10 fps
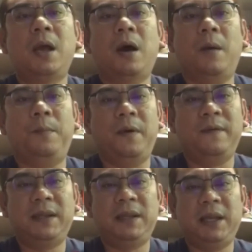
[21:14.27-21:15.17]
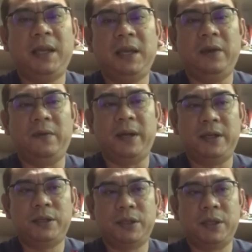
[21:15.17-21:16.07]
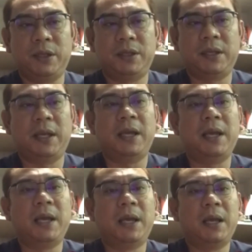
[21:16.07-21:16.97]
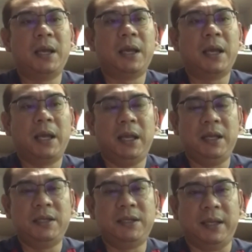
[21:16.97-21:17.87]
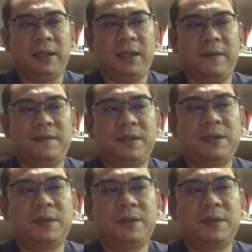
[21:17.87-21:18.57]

of poverty eradication initiatives.